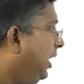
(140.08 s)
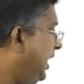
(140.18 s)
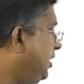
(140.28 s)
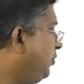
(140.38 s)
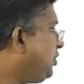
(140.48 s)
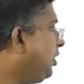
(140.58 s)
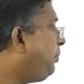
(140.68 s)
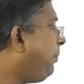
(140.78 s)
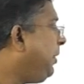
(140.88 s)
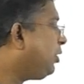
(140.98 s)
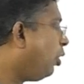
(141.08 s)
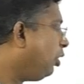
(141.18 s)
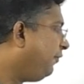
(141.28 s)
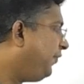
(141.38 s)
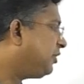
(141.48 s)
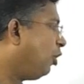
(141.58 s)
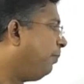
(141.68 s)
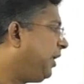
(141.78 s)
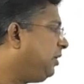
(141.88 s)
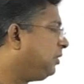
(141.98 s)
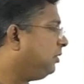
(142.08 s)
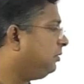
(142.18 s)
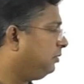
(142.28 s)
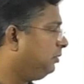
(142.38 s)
individual public call office operator,